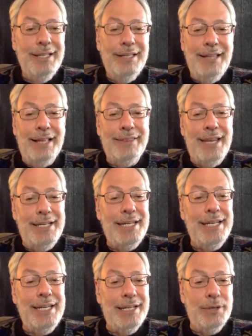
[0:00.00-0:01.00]
that they
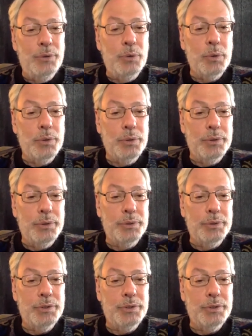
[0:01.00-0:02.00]
need in order
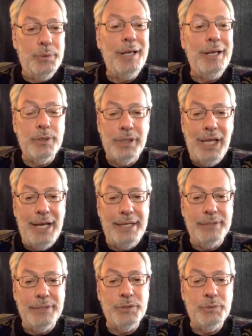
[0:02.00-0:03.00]
to help their
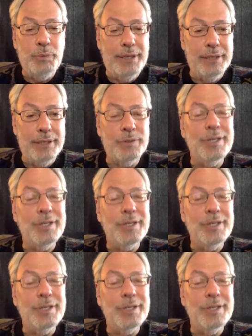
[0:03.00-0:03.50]
clients with this.